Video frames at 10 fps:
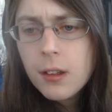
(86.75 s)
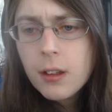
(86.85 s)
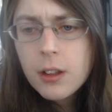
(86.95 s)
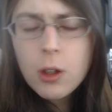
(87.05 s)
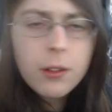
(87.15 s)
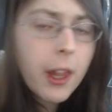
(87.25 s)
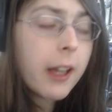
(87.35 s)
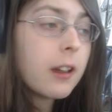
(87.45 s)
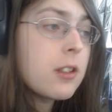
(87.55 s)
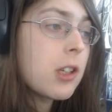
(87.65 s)
You'd
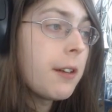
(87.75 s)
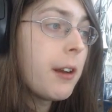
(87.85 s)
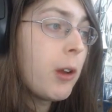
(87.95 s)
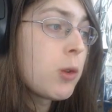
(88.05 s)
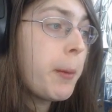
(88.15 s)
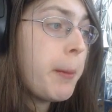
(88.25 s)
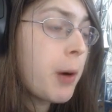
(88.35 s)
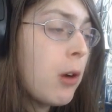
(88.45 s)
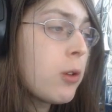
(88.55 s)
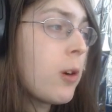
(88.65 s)
think conservatives would be
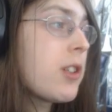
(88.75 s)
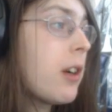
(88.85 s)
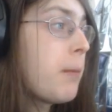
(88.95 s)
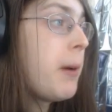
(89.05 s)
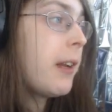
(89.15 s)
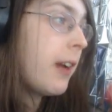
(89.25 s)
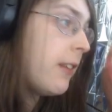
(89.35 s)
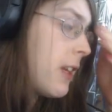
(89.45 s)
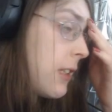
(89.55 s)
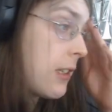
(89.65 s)
pro-torture, but
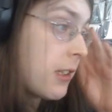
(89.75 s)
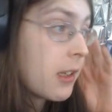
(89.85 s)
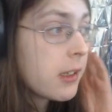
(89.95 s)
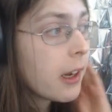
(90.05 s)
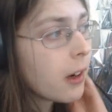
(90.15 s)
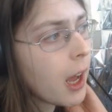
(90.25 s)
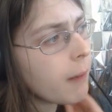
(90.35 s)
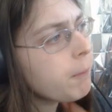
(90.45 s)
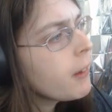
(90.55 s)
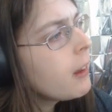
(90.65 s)
in this instance, they are
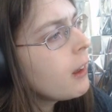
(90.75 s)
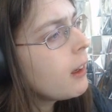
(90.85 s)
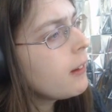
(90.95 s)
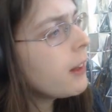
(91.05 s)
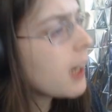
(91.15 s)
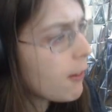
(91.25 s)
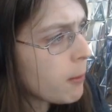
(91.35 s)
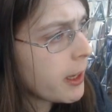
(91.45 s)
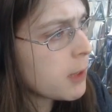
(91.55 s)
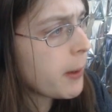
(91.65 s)
not. The
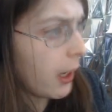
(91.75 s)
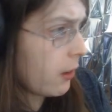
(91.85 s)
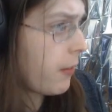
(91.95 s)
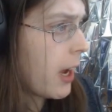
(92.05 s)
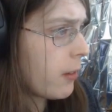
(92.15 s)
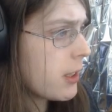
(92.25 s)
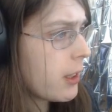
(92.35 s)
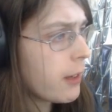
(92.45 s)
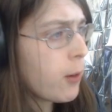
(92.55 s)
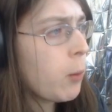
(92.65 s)
government has been under fire
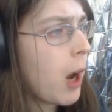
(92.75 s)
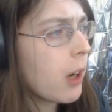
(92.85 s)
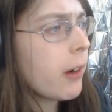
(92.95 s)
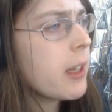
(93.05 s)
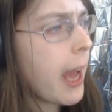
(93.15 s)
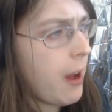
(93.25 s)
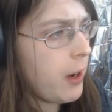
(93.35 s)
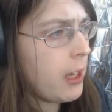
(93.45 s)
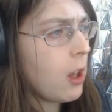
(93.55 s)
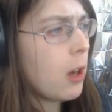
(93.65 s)
recently for watering
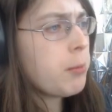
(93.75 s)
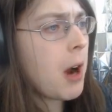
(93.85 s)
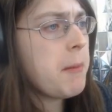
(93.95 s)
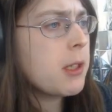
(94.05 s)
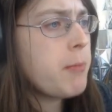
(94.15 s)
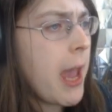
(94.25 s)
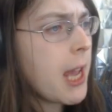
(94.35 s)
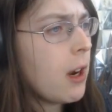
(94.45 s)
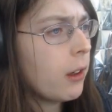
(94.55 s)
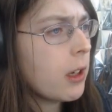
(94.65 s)
down a long-promised
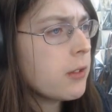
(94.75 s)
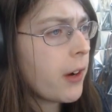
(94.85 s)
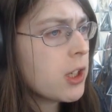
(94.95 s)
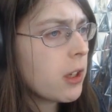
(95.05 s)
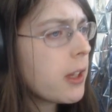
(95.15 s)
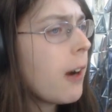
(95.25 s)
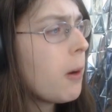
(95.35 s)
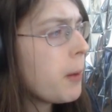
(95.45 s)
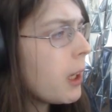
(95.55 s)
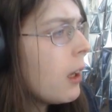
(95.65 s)
ban on conversion
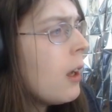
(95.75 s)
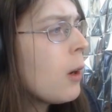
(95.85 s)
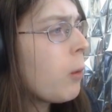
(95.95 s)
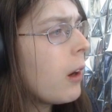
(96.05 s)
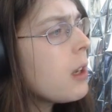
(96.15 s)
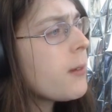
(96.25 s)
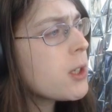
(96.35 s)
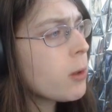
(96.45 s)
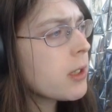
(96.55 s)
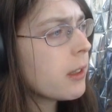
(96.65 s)
therapy, where
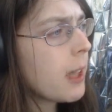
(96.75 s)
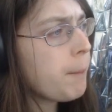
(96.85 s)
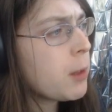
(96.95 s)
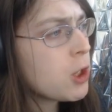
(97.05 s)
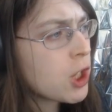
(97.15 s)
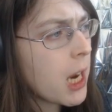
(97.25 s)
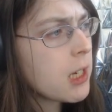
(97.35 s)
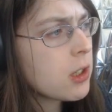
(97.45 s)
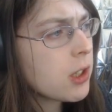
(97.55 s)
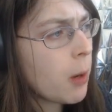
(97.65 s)
individuals attempt to
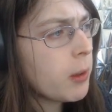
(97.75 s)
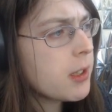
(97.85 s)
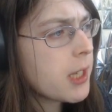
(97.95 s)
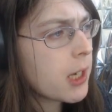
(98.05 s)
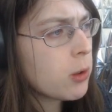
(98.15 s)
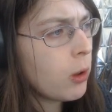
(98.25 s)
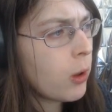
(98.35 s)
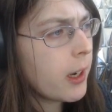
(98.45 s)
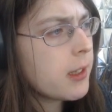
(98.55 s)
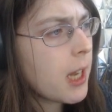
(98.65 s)
change someone's sexual
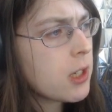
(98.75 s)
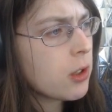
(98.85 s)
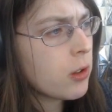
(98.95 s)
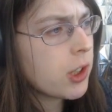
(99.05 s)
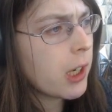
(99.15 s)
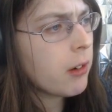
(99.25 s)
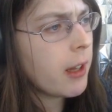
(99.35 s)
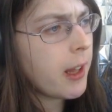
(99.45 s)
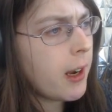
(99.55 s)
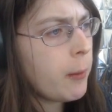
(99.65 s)
orientation or gender
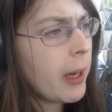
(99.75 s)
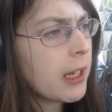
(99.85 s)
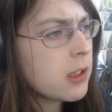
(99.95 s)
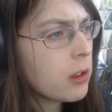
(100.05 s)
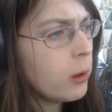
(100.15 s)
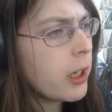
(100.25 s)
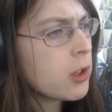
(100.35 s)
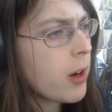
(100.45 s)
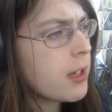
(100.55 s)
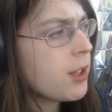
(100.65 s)
identity by excluding
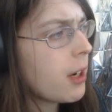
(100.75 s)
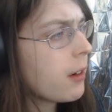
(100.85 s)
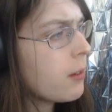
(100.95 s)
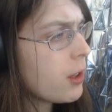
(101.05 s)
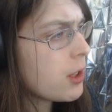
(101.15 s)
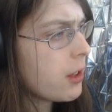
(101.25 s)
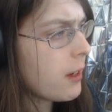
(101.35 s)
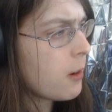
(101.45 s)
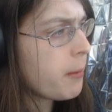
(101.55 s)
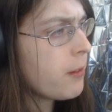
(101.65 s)
transgender conversion
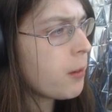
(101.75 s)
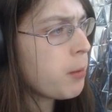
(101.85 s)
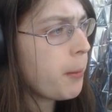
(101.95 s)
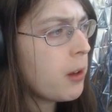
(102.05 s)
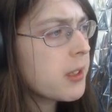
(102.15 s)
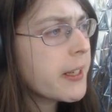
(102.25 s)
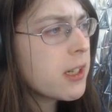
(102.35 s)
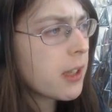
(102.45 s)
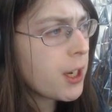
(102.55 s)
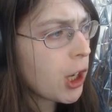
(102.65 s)
therapy from proposed
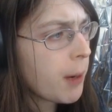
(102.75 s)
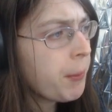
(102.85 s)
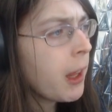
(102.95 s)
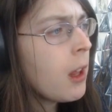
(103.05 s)
legislation.